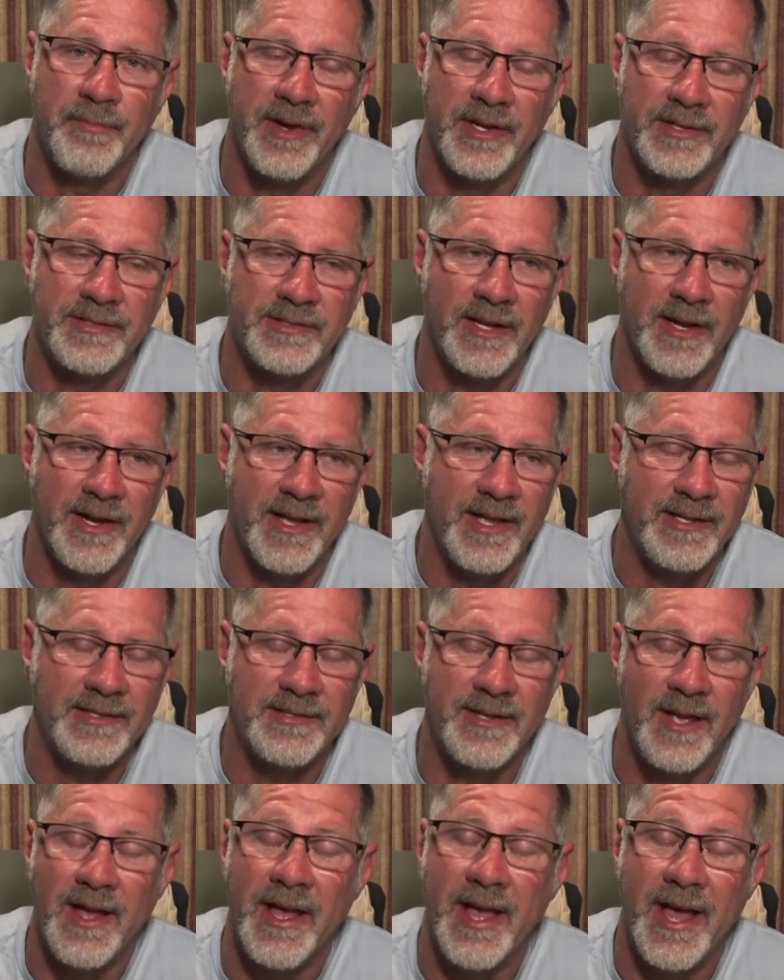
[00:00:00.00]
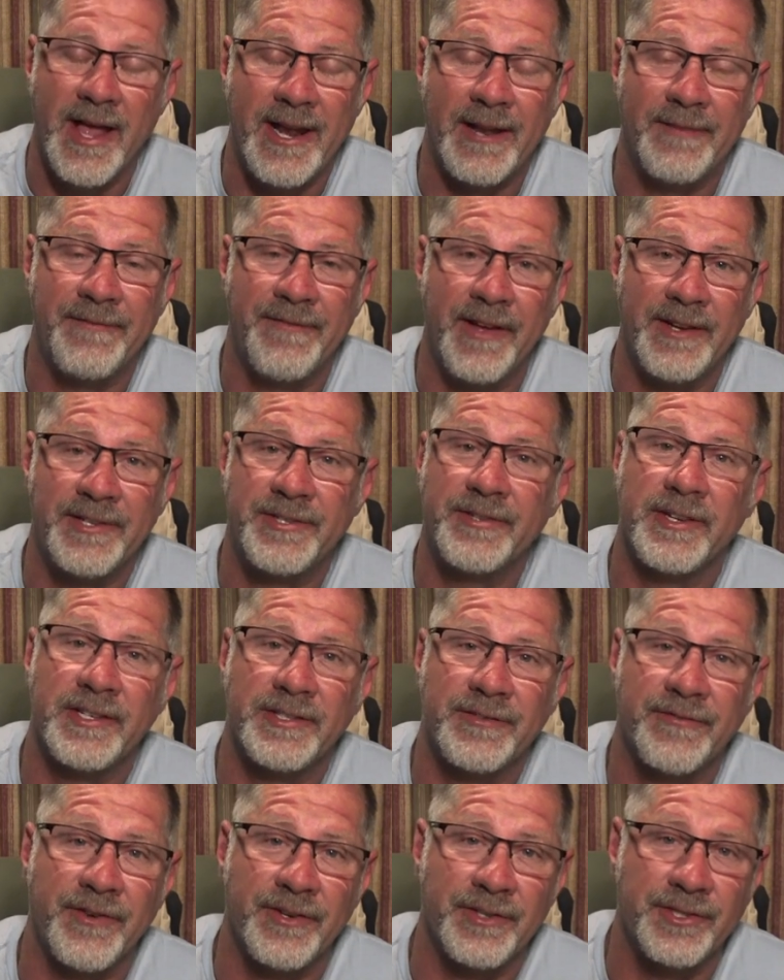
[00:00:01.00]
But he's an
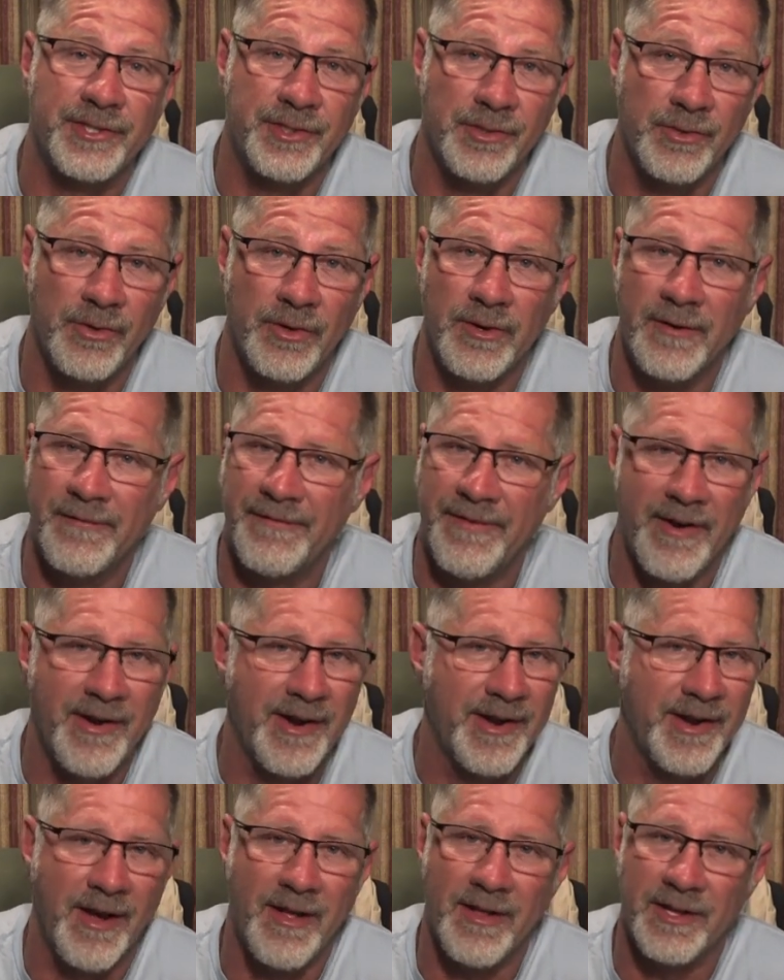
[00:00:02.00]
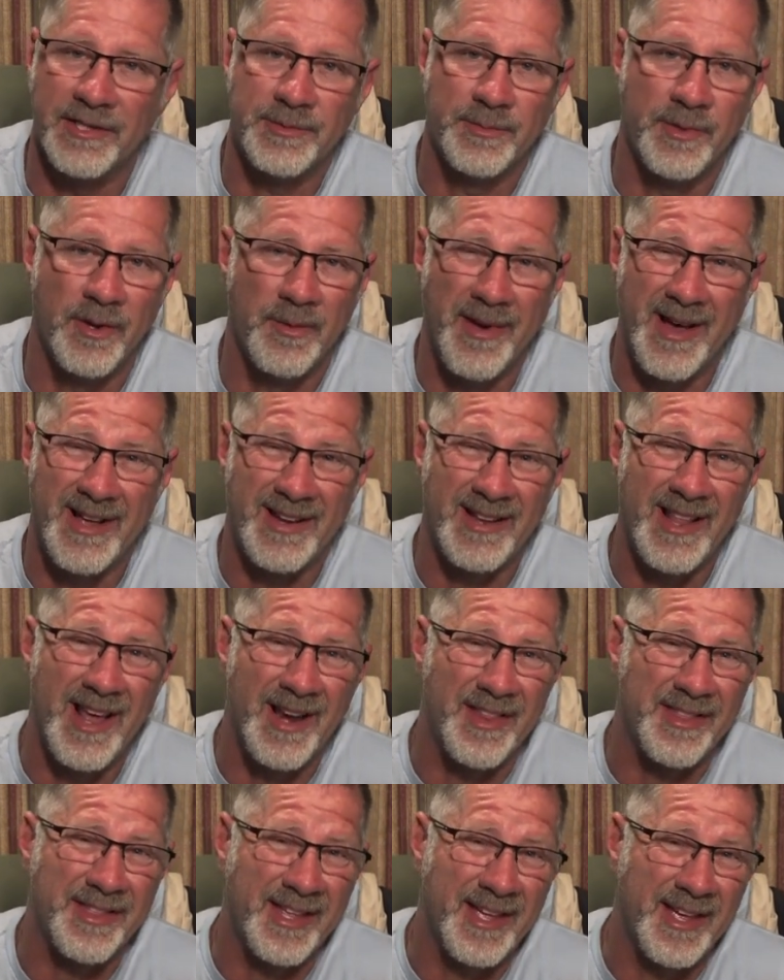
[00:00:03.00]
adventurous for sure, very knowledgeable about a
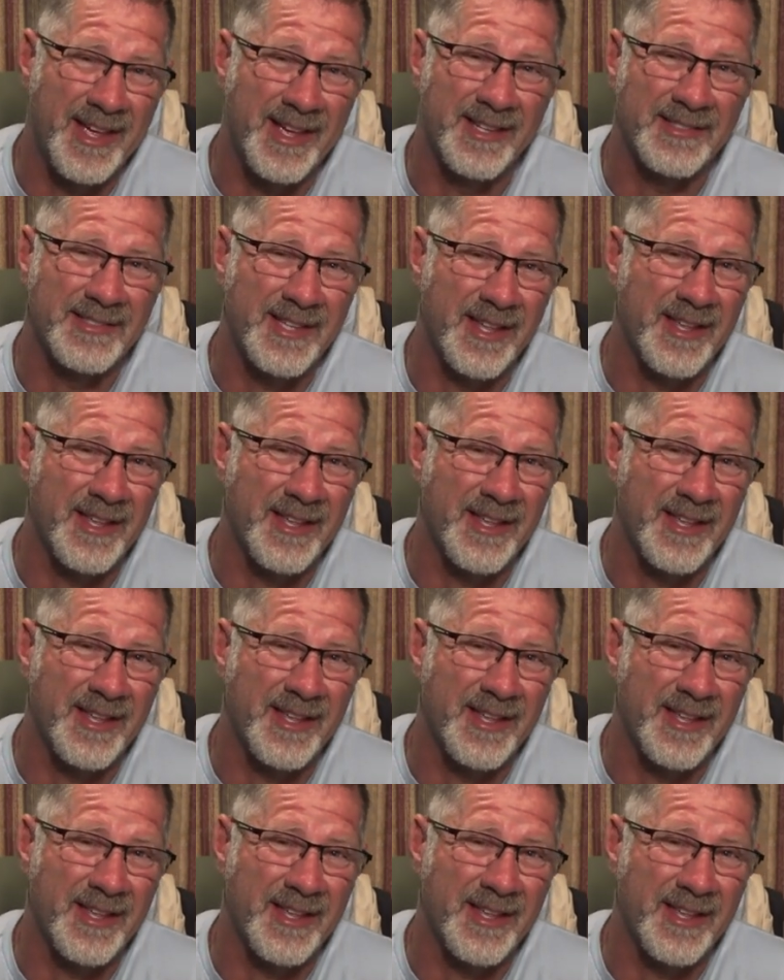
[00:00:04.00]
lot of things.